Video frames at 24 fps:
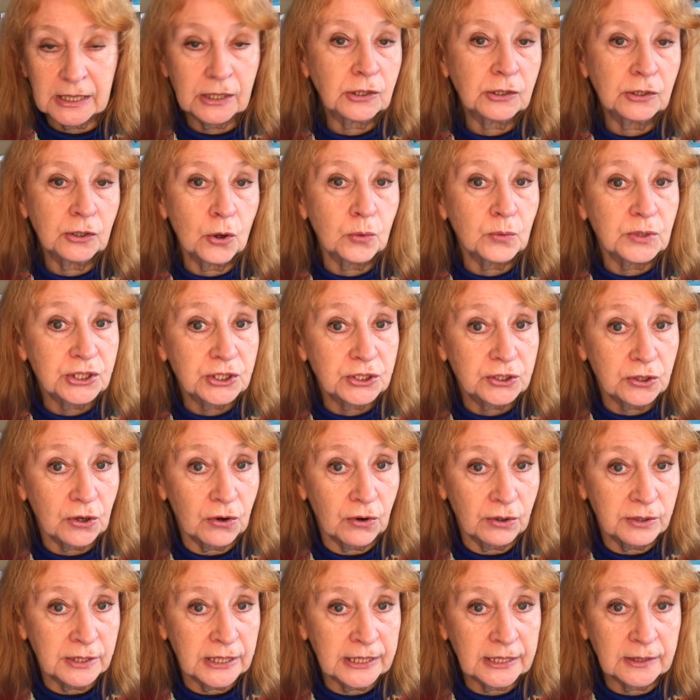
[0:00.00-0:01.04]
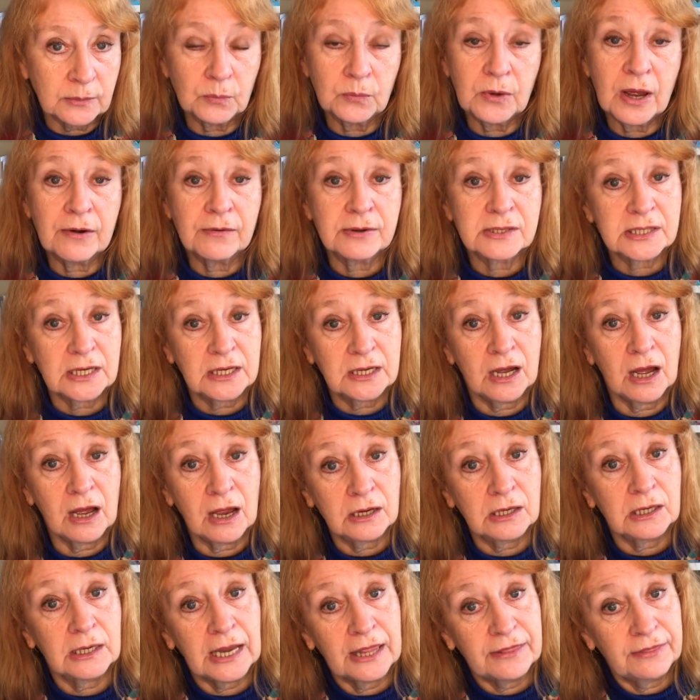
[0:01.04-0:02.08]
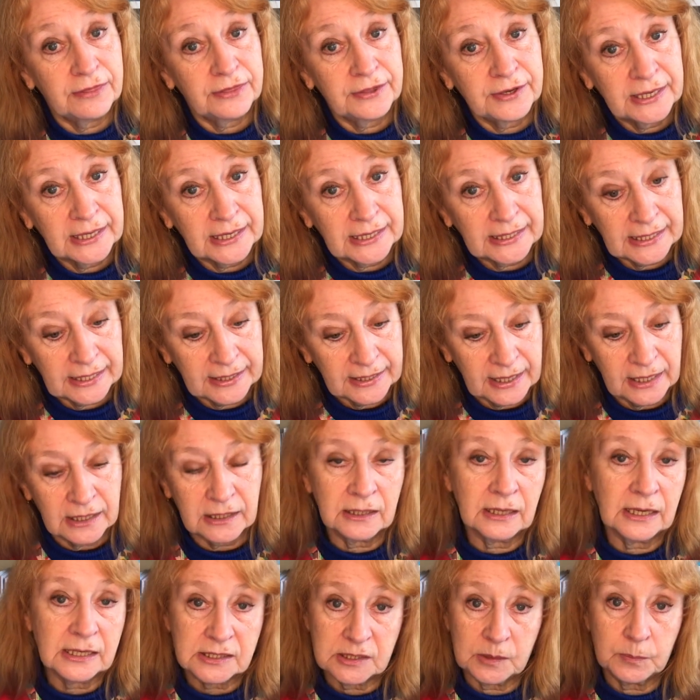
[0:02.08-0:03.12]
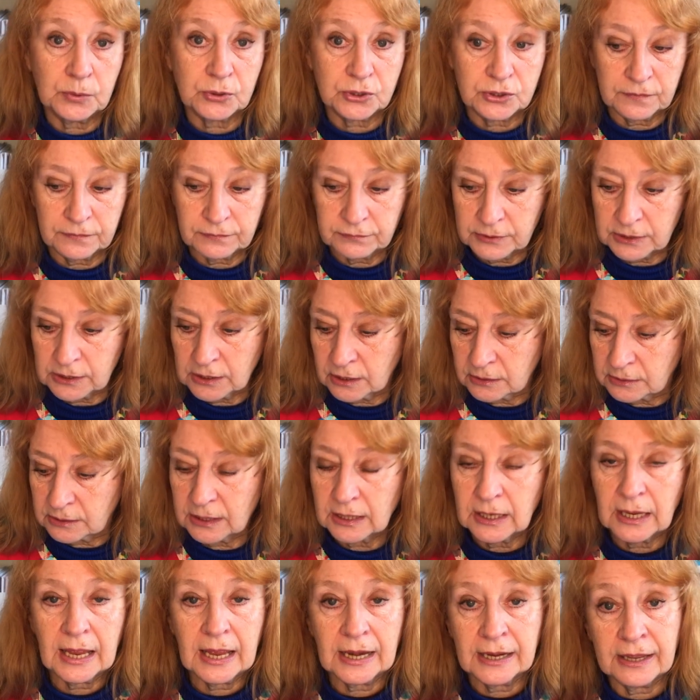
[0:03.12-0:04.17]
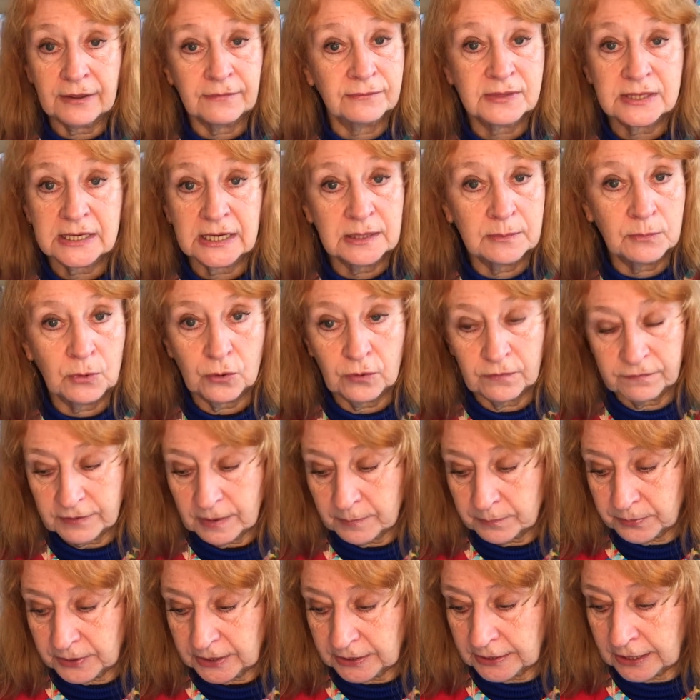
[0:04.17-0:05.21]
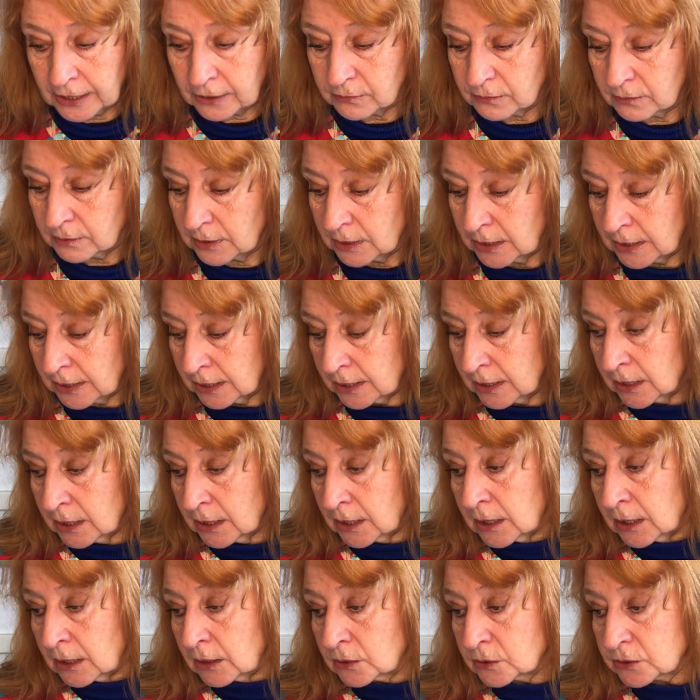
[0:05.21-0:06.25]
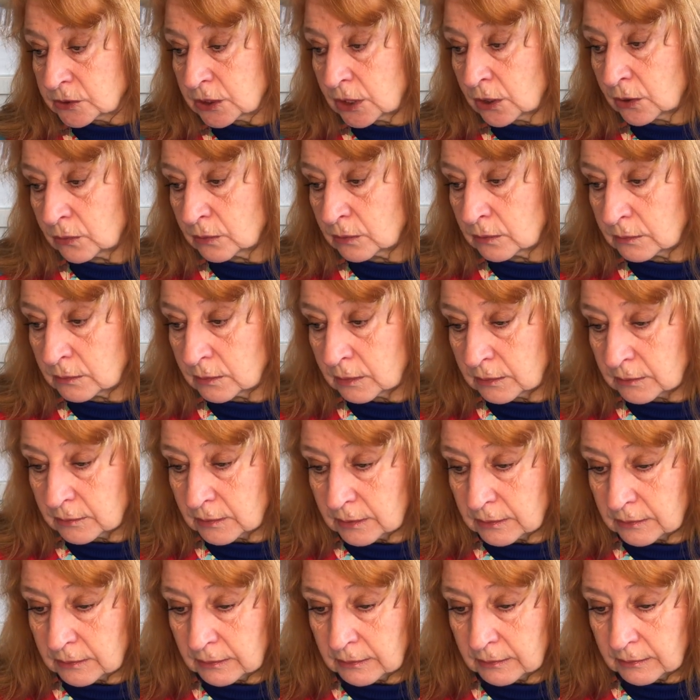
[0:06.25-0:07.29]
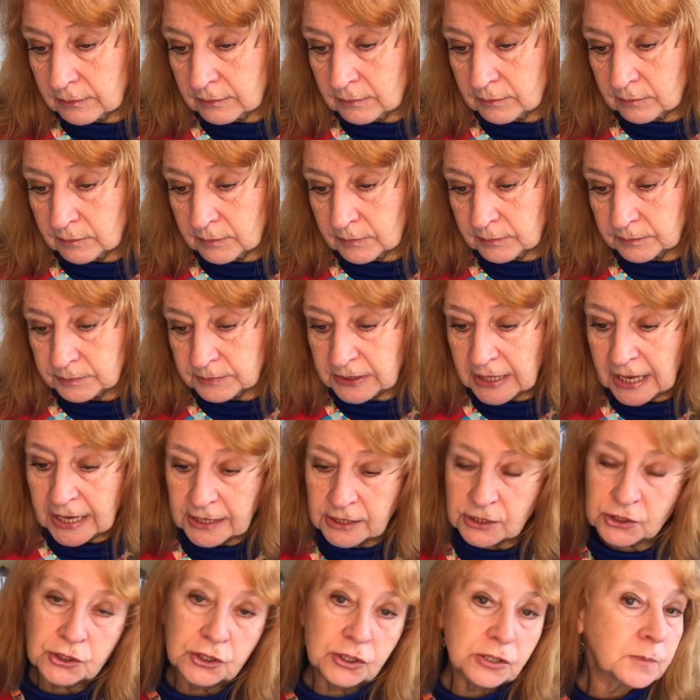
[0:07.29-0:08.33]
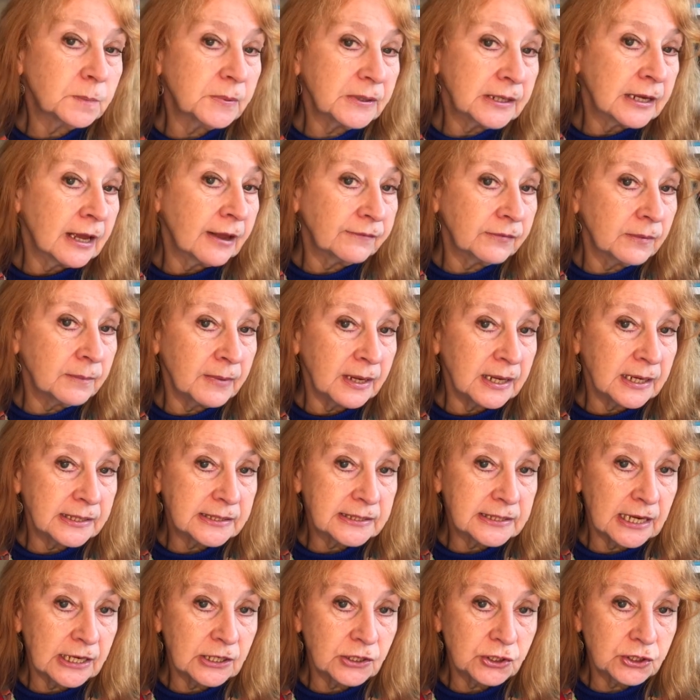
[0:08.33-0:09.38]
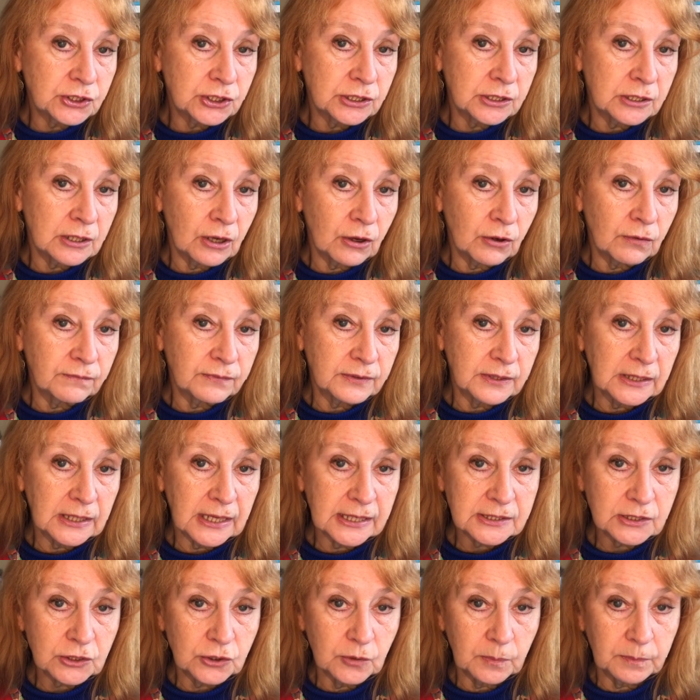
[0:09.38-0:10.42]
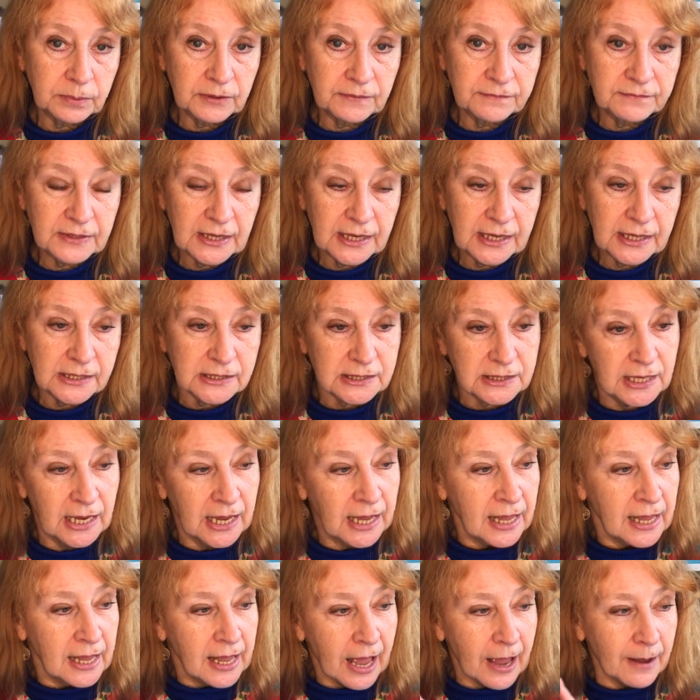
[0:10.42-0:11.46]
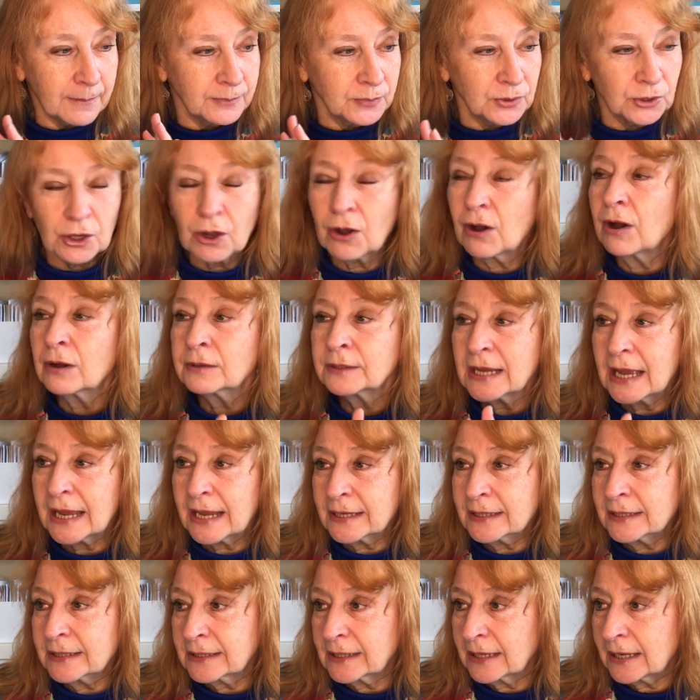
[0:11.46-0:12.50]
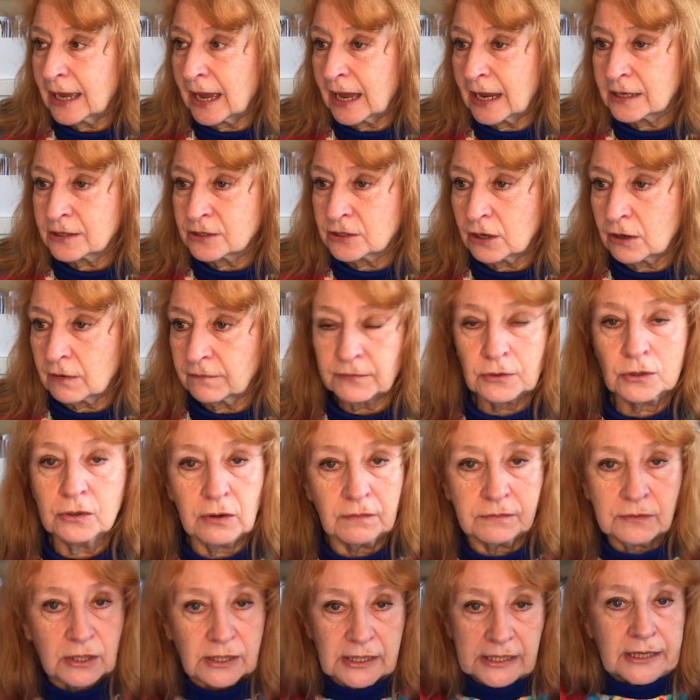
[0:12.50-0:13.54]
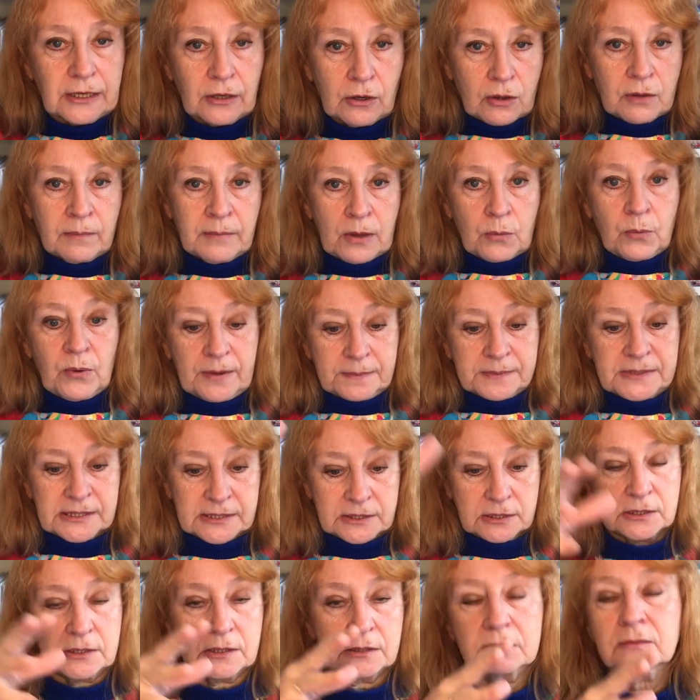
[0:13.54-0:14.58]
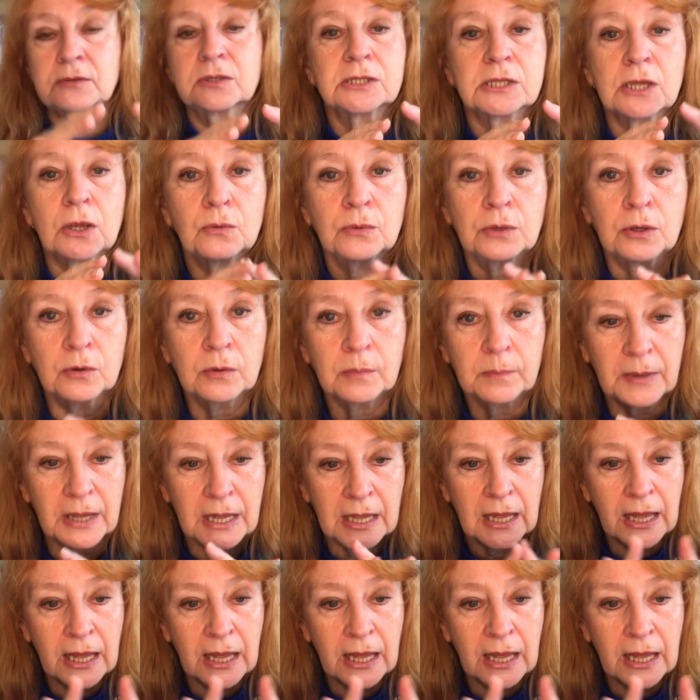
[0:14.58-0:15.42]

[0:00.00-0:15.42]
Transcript: can always shorten it, whereas I can't lengthen it, can I, unless I put a frill on, and I haven't any more fabric now. So that has just been having my attention over the last couple of days. I'm not on any kind of, oh, I've got to get all my whips sewn up.